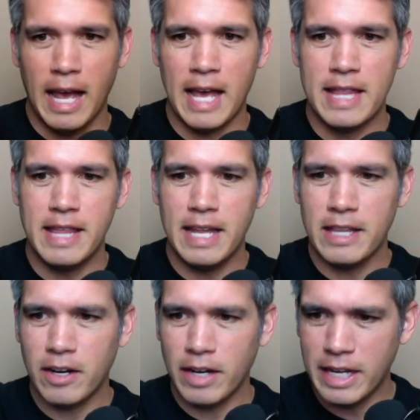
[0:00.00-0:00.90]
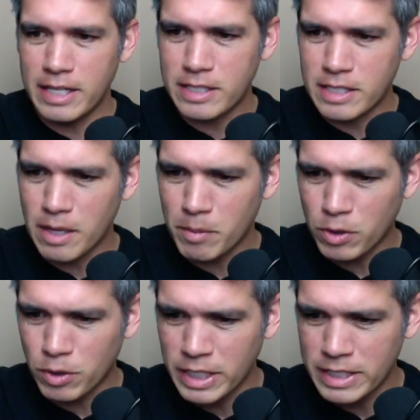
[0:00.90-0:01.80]
And then there is some
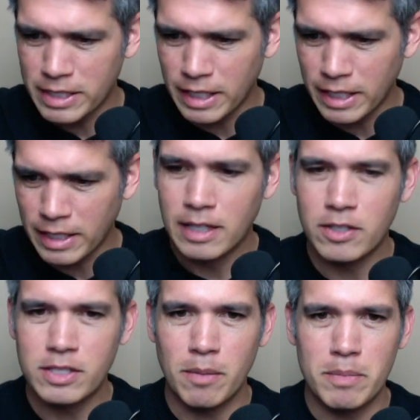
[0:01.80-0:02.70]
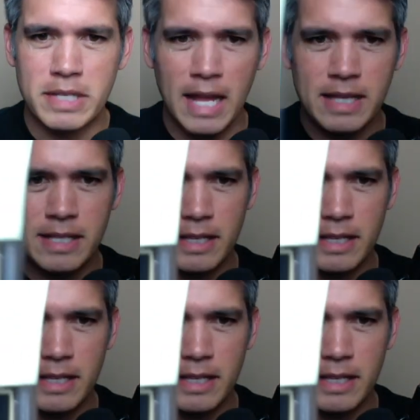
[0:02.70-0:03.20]
creasing. There's some dents at